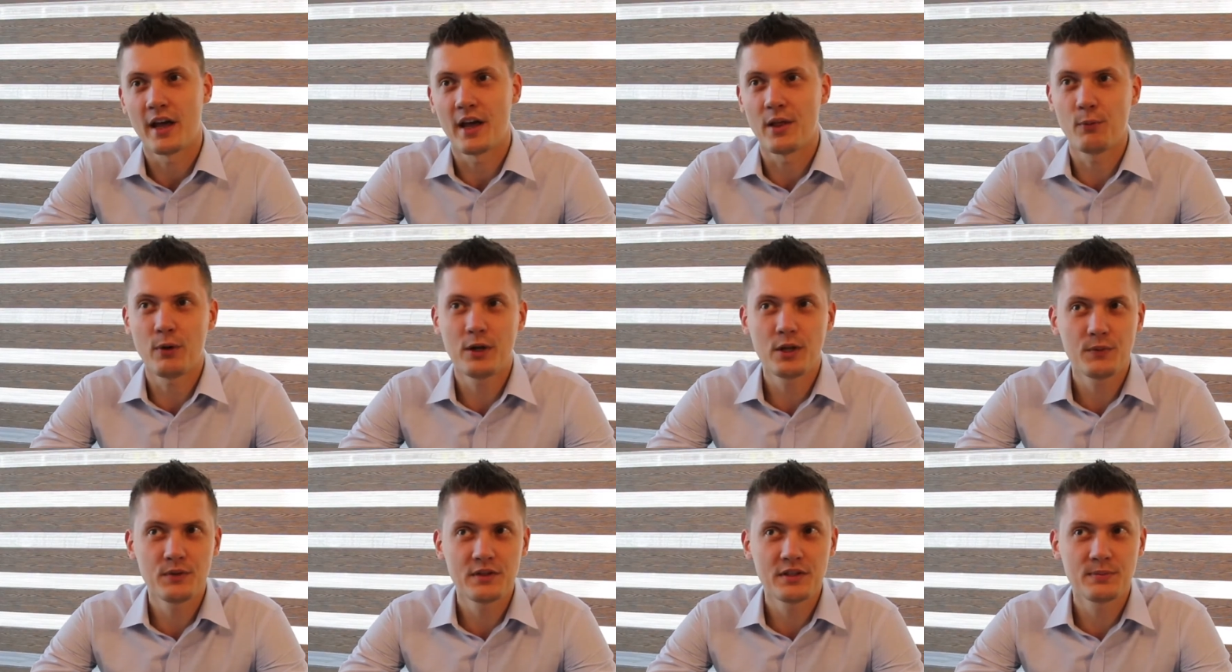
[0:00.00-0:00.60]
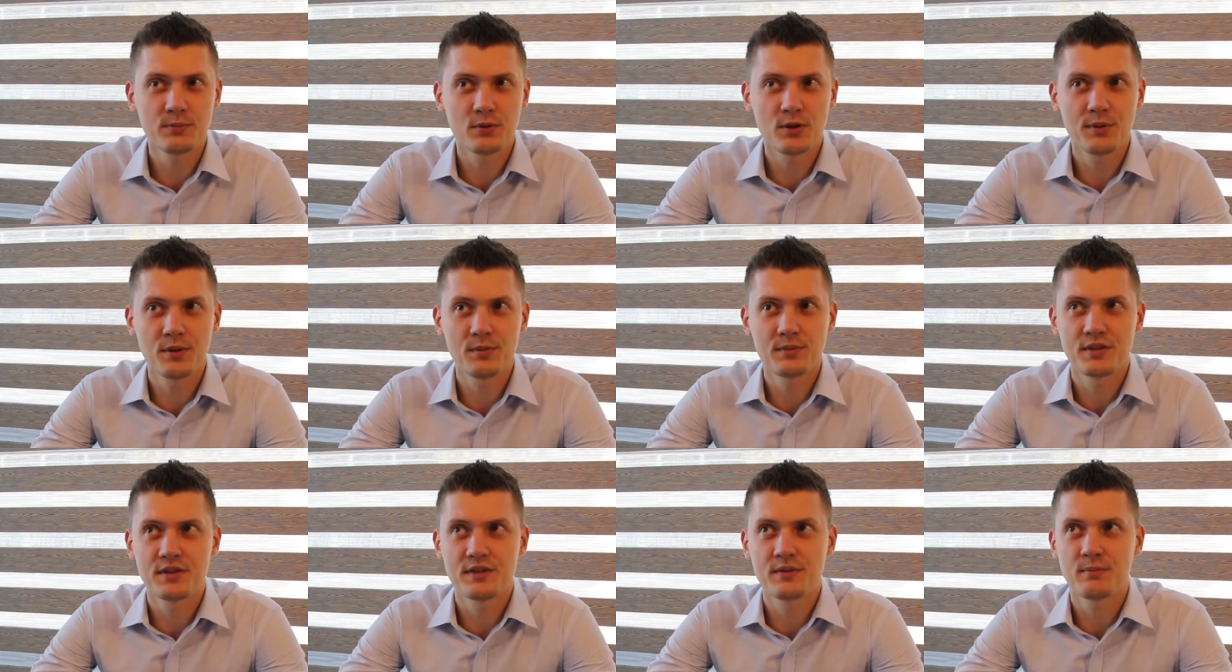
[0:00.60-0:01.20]
And one of these
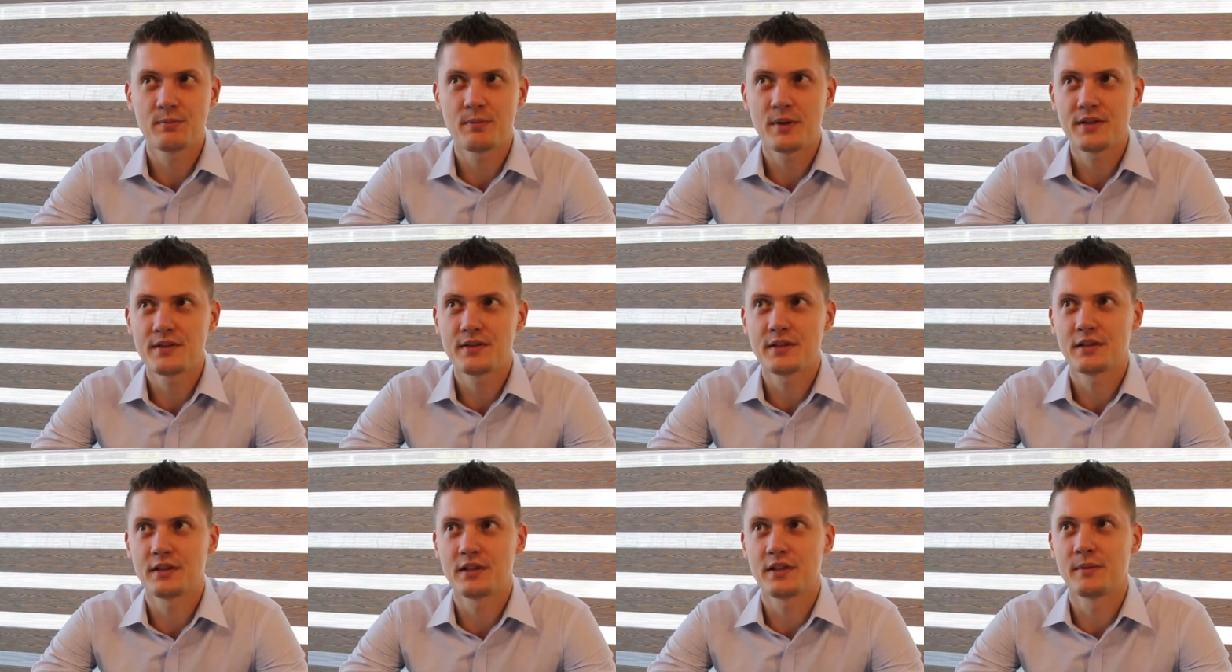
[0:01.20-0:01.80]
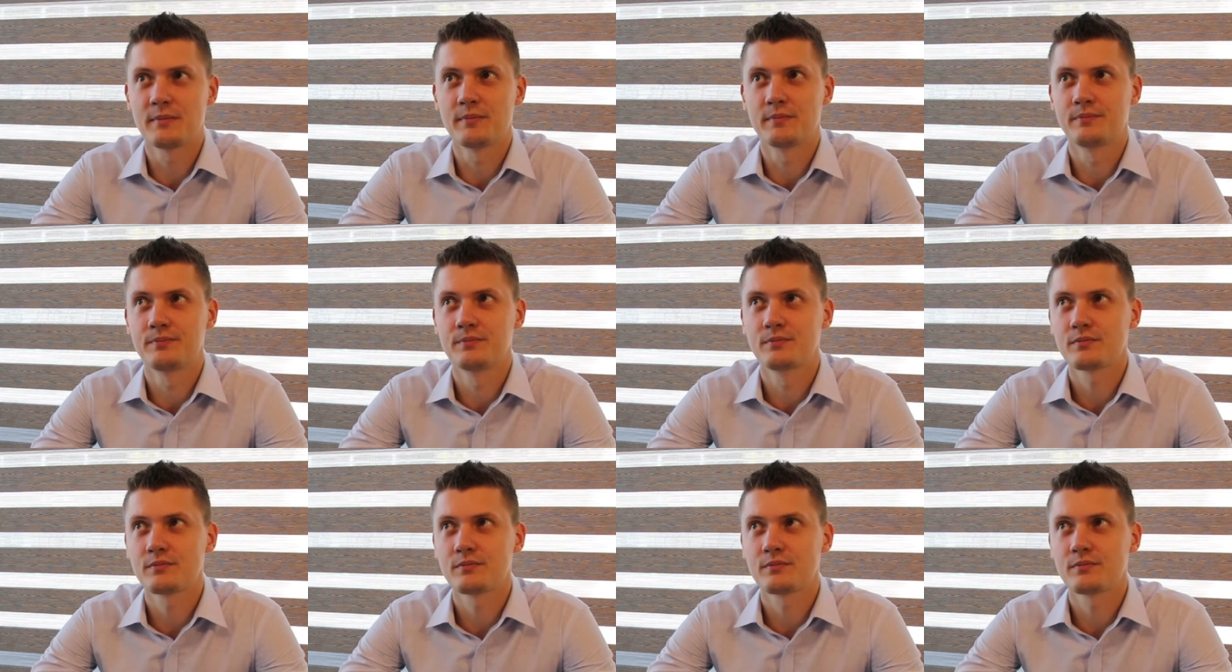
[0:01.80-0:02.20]
problems is basically